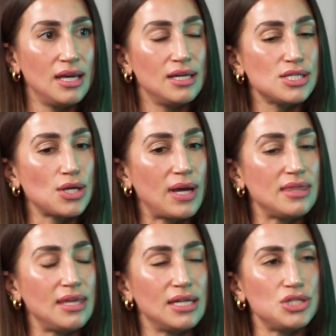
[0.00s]
So I
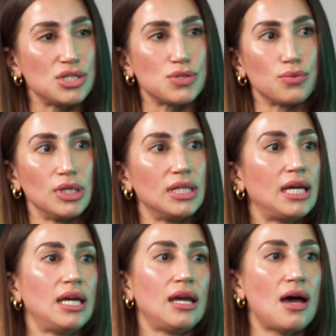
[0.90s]
think it just
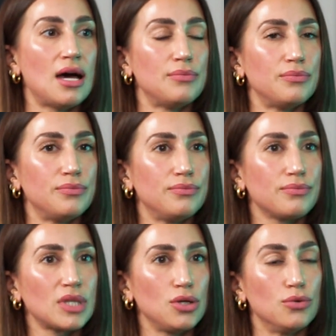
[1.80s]
really
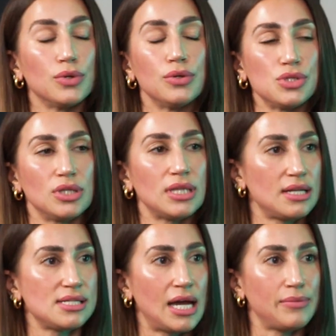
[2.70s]
grew during
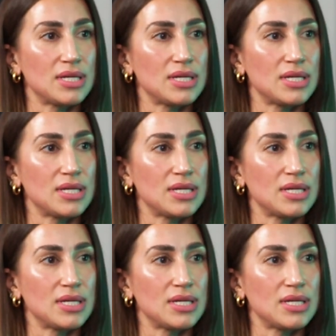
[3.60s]
that time,